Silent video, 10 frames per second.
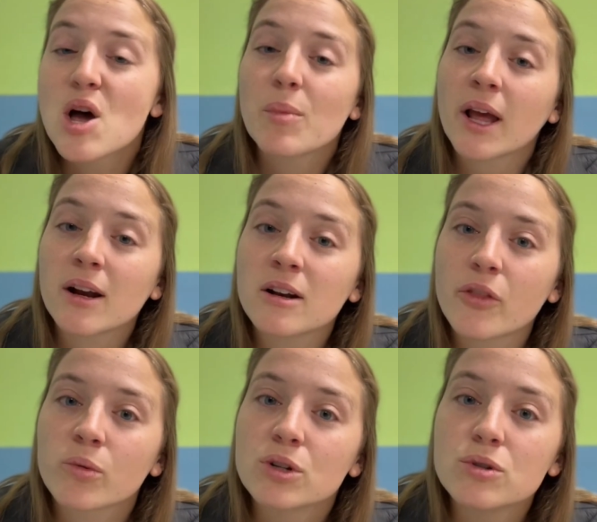but I had
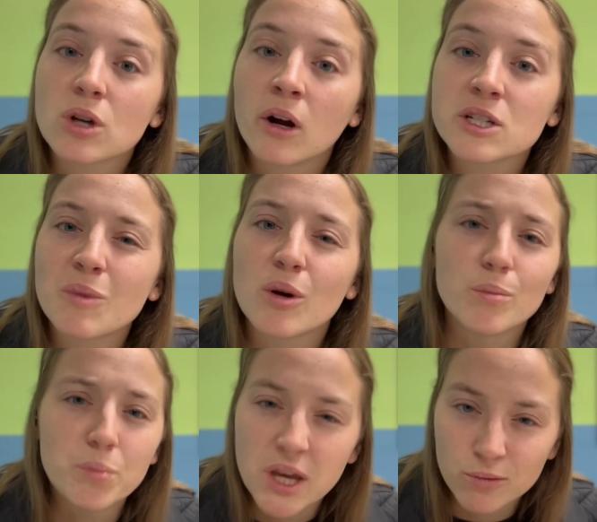another one who talked
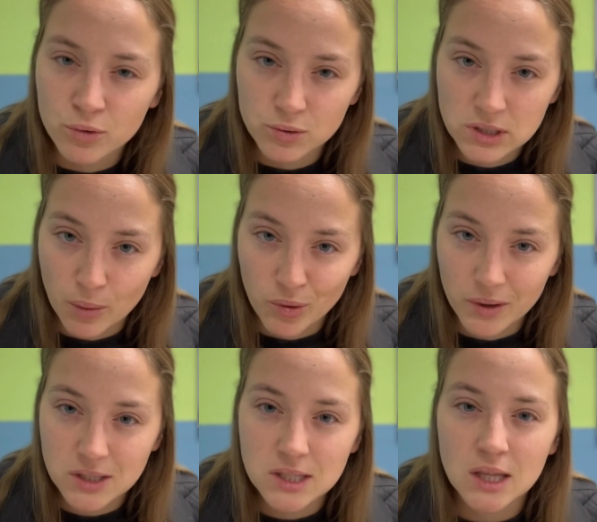about beetroot
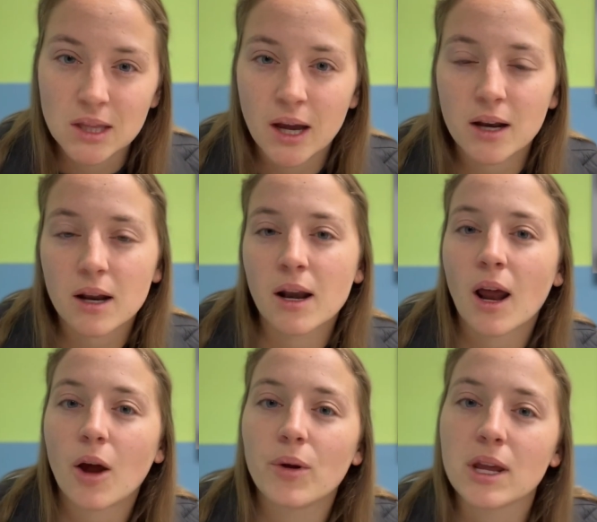supplements and
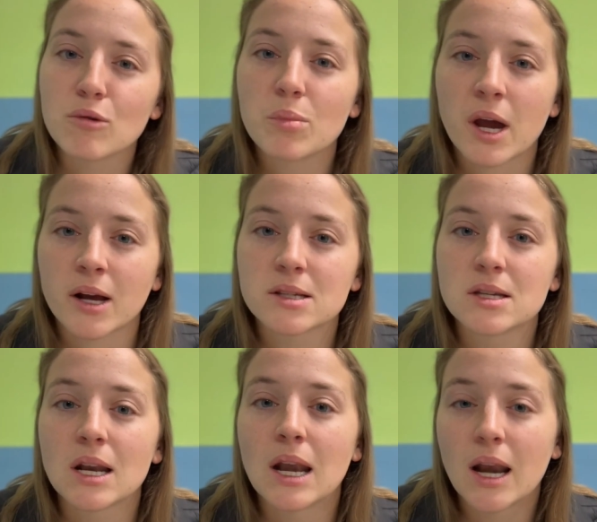how it
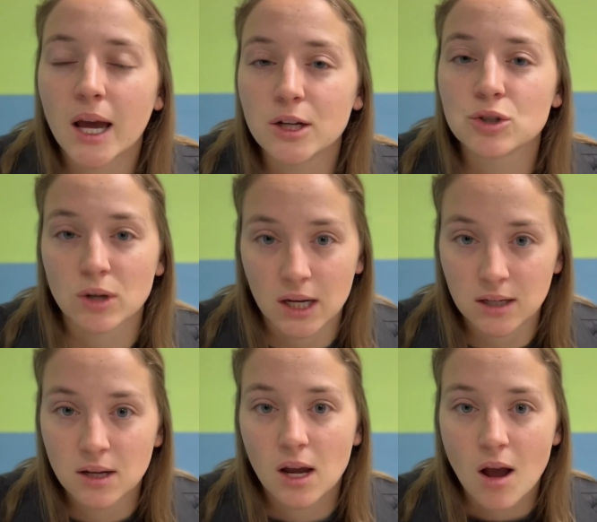impacts
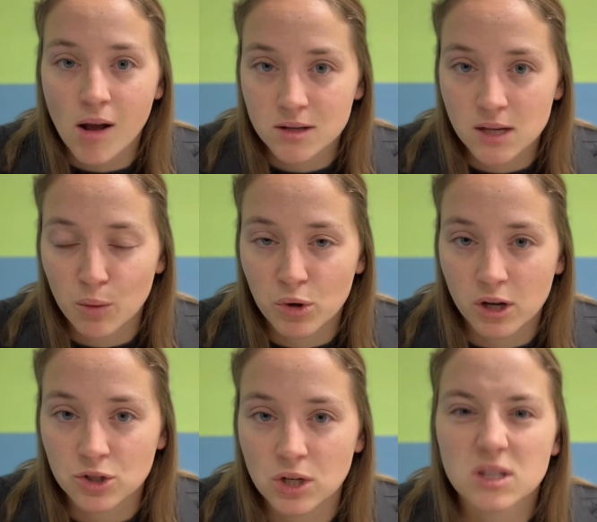nitric oxide
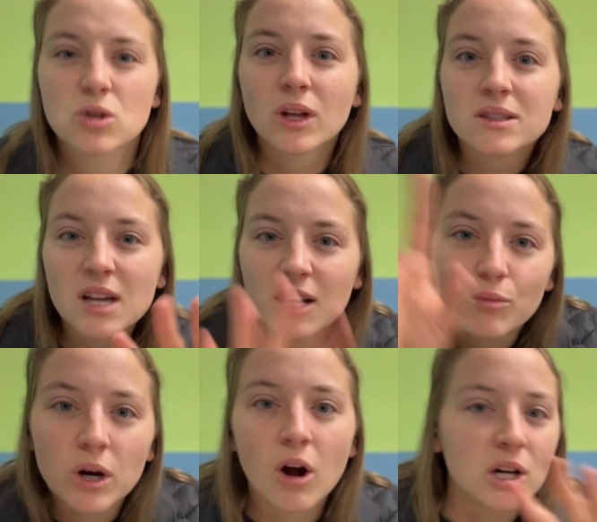production. So that's kind
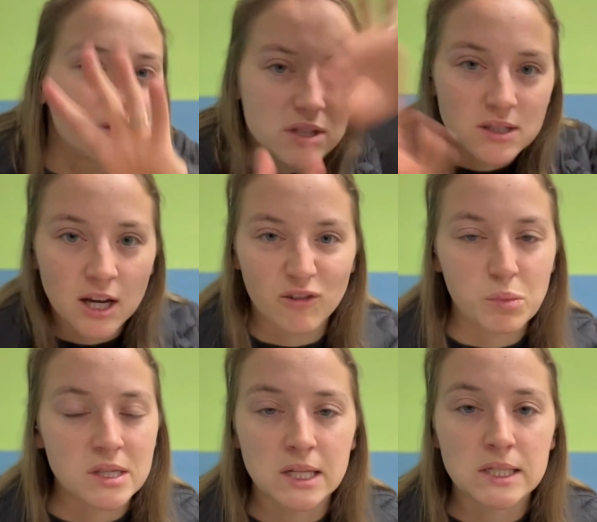of where all of this is kind of
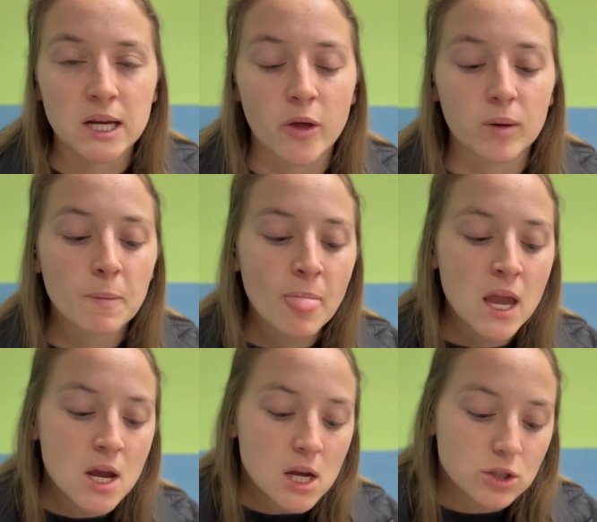piecing together.
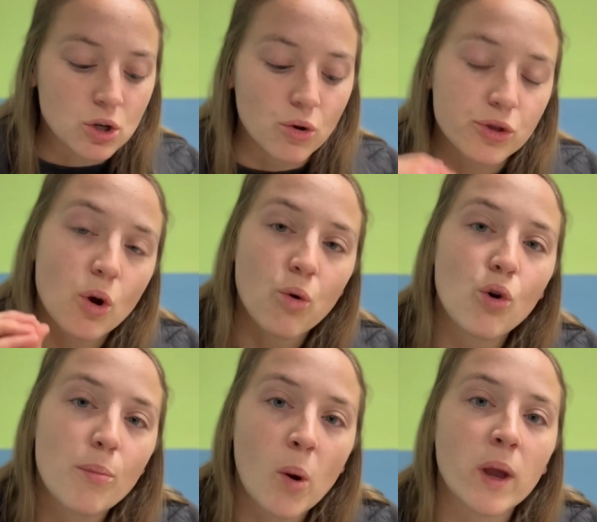So the
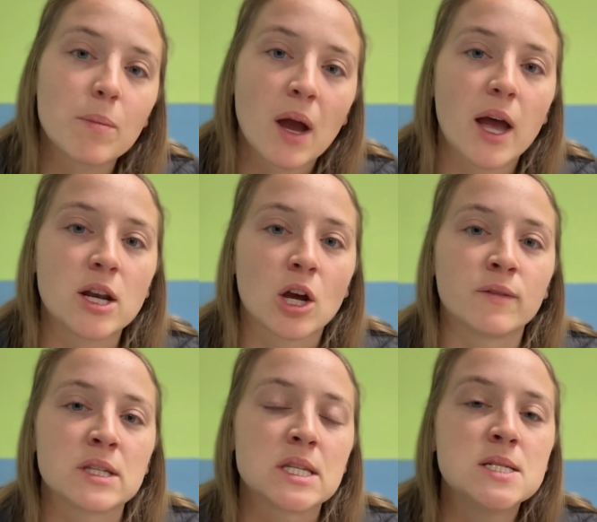whole point behind
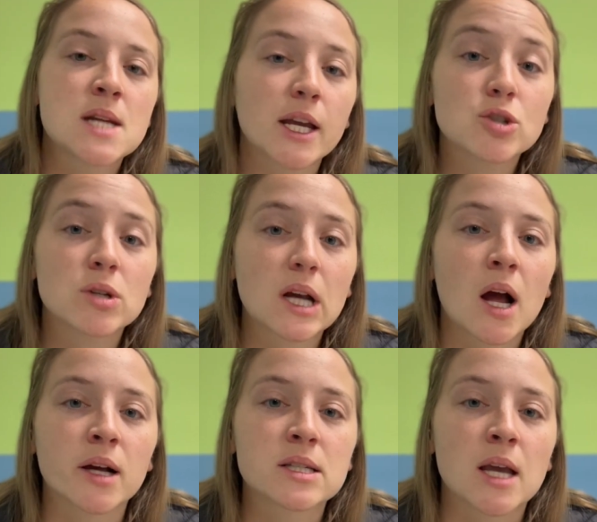all this, nitric
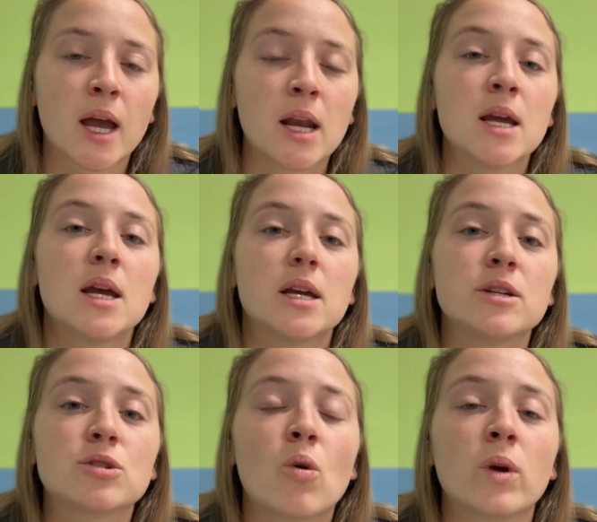oxide
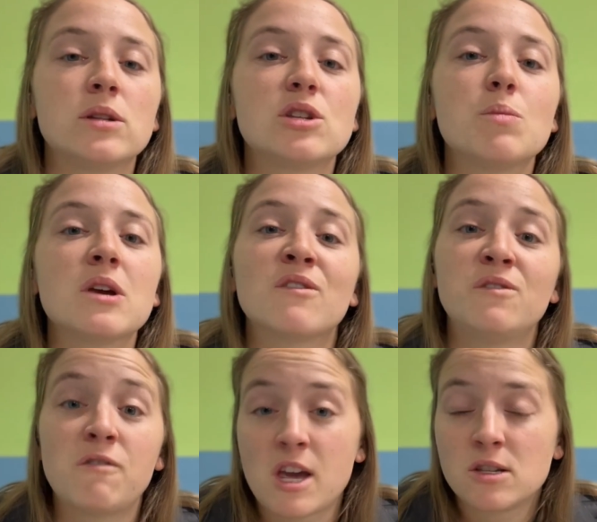is going to be a
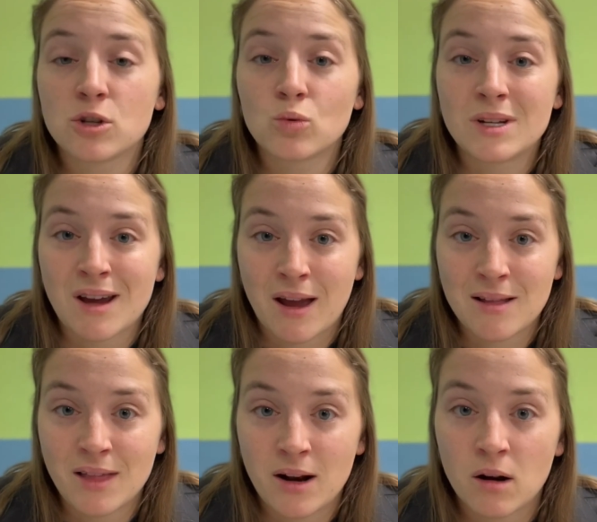
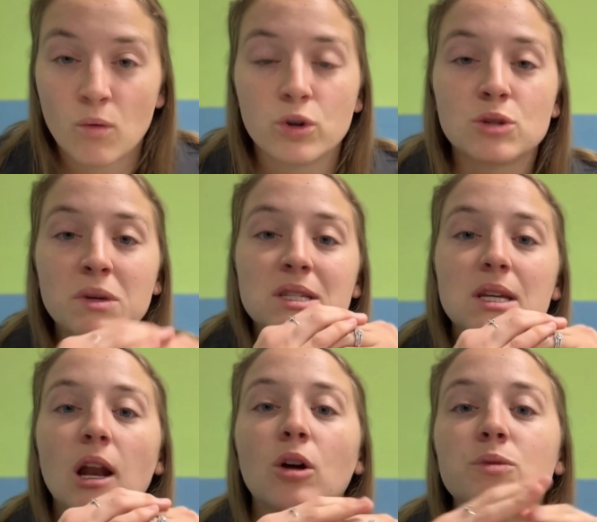vasodilator, which means it helps